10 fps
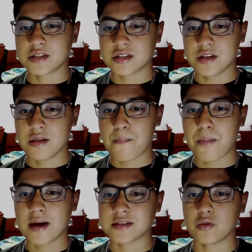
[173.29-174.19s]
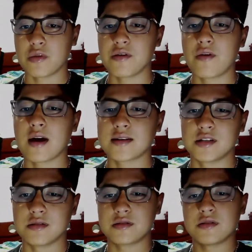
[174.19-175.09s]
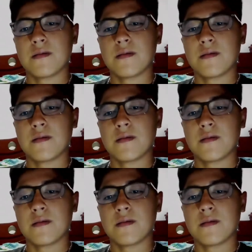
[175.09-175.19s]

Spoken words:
in the past with your actions.